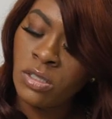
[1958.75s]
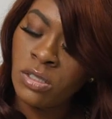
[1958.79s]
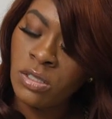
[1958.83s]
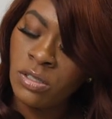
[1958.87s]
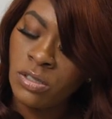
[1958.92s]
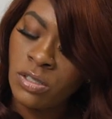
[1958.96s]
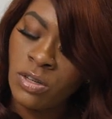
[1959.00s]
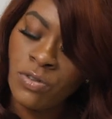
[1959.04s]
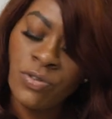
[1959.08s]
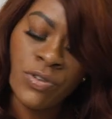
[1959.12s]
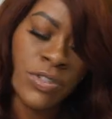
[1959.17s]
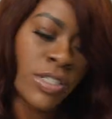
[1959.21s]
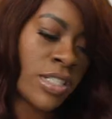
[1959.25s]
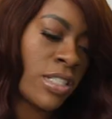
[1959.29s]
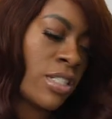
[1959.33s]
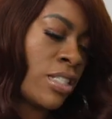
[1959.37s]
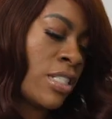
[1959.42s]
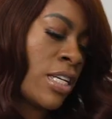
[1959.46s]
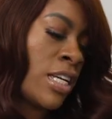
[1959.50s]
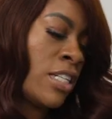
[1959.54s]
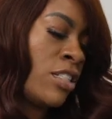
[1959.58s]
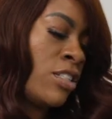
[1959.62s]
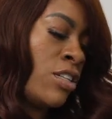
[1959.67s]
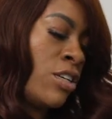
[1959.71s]
So for this
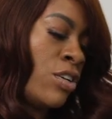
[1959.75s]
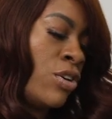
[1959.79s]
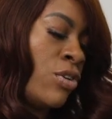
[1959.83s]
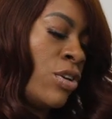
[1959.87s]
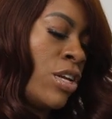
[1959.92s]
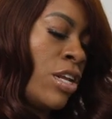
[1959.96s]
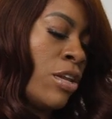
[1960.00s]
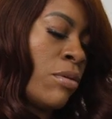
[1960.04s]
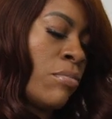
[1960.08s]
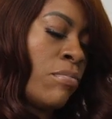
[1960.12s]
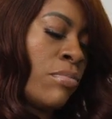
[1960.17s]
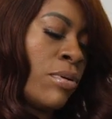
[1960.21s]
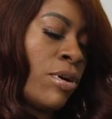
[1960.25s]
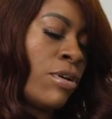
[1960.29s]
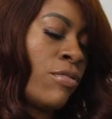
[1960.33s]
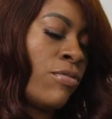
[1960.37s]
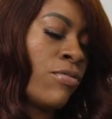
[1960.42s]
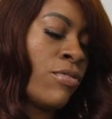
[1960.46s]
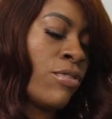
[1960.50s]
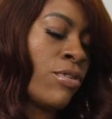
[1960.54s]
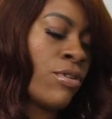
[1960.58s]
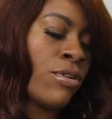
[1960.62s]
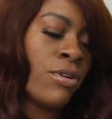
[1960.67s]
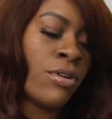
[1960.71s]
section, you need a
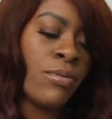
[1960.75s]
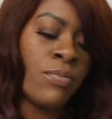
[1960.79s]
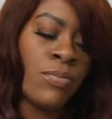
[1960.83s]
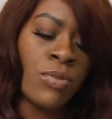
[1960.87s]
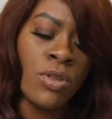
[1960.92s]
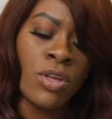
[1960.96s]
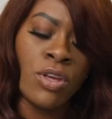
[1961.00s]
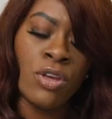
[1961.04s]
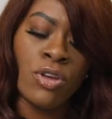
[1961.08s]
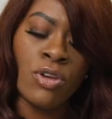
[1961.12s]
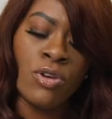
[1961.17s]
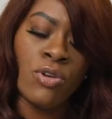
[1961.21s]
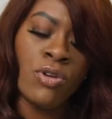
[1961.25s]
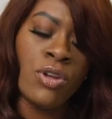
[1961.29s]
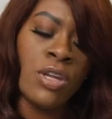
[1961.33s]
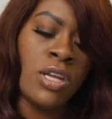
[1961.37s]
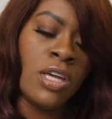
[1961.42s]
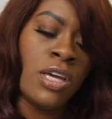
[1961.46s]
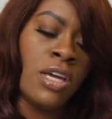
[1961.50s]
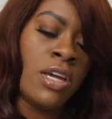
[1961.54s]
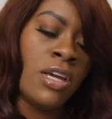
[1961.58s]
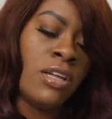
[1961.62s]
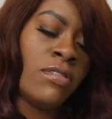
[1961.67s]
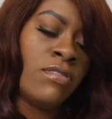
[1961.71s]
buffer, you
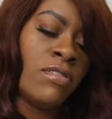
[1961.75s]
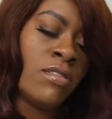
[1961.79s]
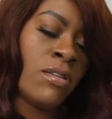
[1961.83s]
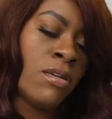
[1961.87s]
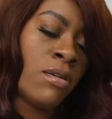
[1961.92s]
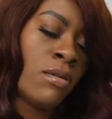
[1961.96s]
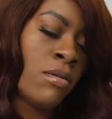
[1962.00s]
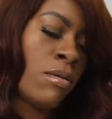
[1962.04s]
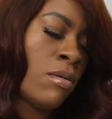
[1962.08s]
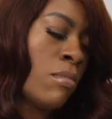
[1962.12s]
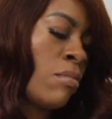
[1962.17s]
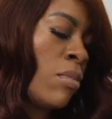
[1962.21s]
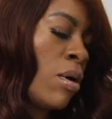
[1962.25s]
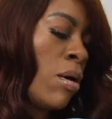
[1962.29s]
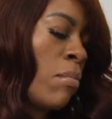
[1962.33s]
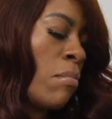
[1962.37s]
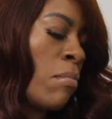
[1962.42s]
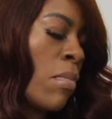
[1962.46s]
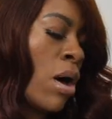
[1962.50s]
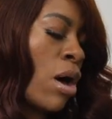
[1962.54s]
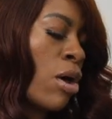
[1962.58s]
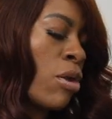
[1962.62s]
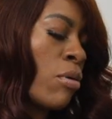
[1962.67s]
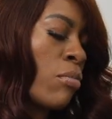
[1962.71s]
need some
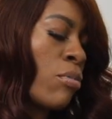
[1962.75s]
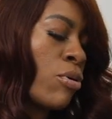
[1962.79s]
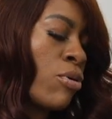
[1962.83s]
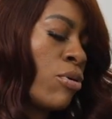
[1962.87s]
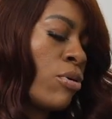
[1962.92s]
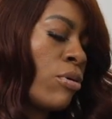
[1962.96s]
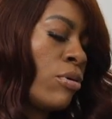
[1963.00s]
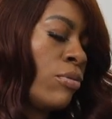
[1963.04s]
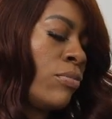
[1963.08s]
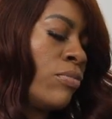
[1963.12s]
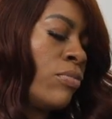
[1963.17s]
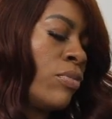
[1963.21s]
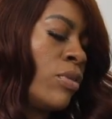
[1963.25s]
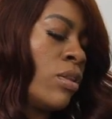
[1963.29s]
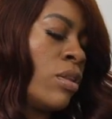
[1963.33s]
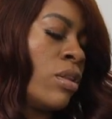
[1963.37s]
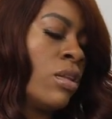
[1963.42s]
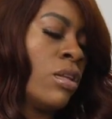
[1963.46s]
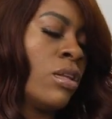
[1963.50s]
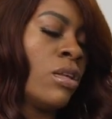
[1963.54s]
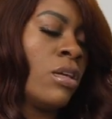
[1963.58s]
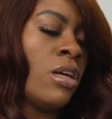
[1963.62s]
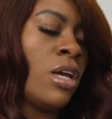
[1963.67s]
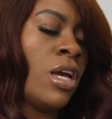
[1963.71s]
monomer,
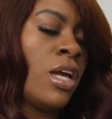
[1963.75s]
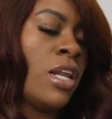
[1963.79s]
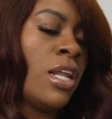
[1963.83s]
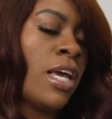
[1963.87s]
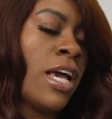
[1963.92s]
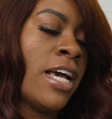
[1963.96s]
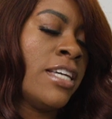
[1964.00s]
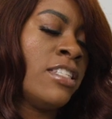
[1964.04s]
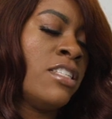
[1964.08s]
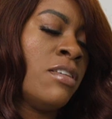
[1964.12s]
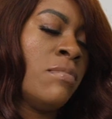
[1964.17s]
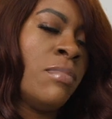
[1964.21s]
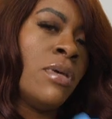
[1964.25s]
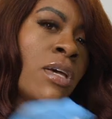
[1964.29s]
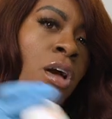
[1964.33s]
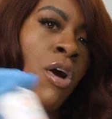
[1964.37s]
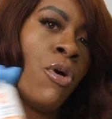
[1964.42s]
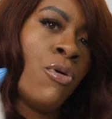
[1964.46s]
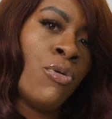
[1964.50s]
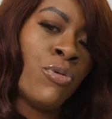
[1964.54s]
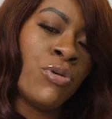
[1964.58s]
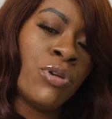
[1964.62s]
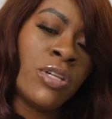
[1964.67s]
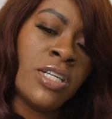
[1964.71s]
and it has to be
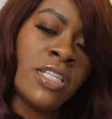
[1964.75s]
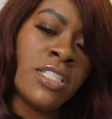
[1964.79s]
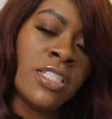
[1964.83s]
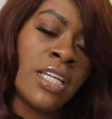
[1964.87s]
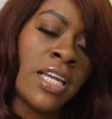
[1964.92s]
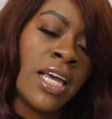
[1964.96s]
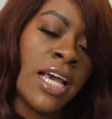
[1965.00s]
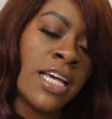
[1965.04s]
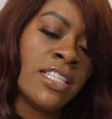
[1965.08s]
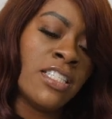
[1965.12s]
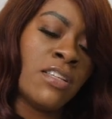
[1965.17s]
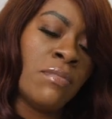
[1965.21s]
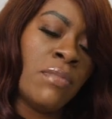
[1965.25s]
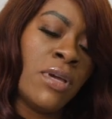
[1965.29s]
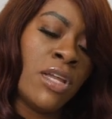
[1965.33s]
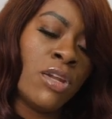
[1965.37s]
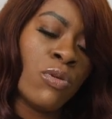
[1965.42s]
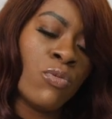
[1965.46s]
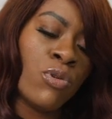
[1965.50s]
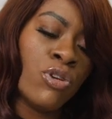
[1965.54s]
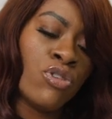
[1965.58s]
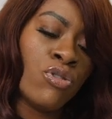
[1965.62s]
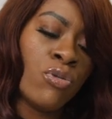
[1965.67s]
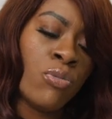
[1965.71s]
odorless, and it has to be an
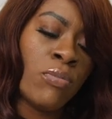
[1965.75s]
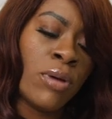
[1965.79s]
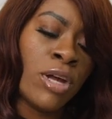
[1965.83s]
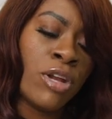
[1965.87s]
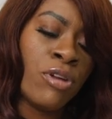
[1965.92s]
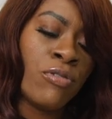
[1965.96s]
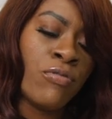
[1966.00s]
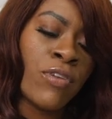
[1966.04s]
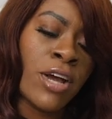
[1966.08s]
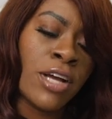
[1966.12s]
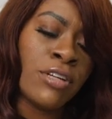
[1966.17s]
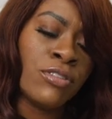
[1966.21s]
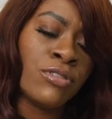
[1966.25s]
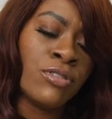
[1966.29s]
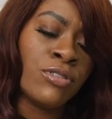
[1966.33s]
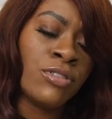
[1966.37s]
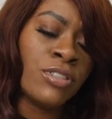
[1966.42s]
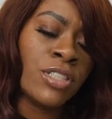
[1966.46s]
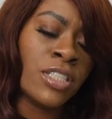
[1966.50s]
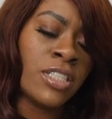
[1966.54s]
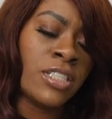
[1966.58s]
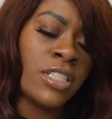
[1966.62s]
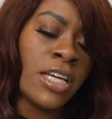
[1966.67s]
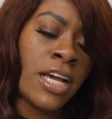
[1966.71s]
original
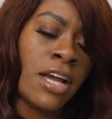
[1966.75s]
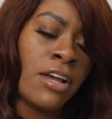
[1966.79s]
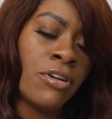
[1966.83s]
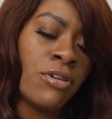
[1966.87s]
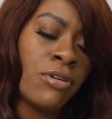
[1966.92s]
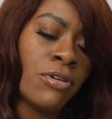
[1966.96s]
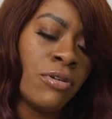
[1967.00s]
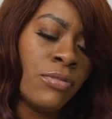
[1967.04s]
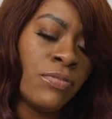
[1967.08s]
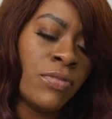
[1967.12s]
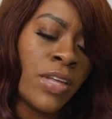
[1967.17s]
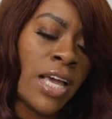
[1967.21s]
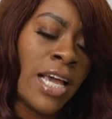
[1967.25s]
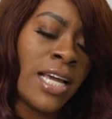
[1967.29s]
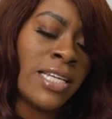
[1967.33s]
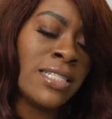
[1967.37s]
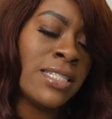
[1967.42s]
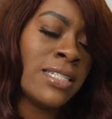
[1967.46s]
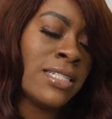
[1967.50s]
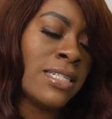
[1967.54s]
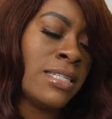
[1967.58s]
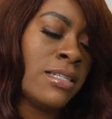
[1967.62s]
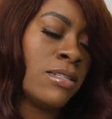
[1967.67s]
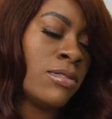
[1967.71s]
manufacturer's container and
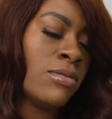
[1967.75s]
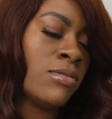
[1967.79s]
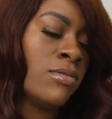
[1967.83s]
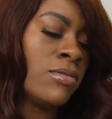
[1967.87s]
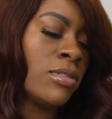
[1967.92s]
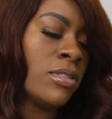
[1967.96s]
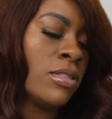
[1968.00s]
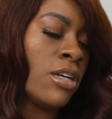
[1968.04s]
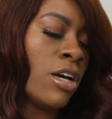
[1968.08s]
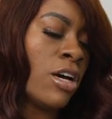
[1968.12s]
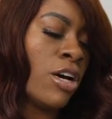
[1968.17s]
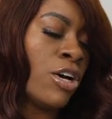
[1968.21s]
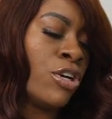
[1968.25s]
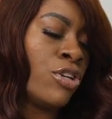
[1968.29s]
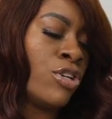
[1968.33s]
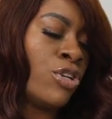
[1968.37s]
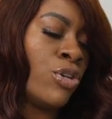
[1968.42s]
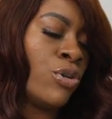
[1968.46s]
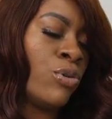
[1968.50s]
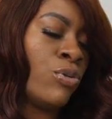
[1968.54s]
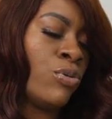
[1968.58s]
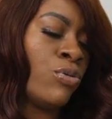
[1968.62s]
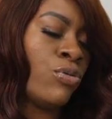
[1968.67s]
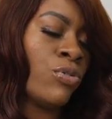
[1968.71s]
sealed,
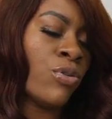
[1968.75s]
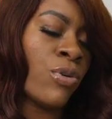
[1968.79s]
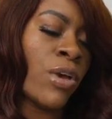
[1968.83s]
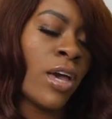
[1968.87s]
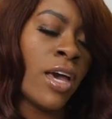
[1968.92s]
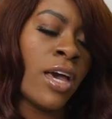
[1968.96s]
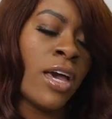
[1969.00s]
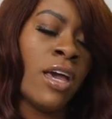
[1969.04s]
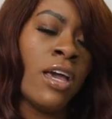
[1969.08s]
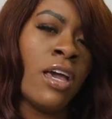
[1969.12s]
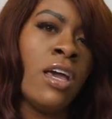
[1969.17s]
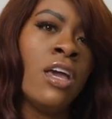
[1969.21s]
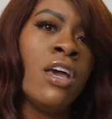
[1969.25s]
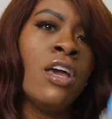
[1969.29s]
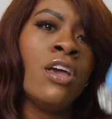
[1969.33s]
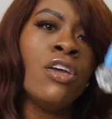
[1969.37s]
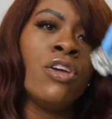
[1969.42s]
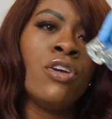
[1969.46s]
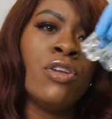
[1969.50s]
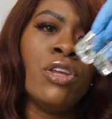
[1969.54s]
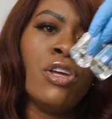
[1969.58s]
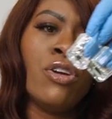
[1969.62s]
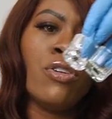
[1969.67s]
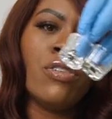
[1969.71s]
unused, okay?
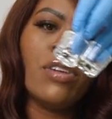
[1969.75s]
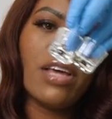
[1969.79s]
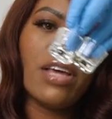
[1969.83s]
You need your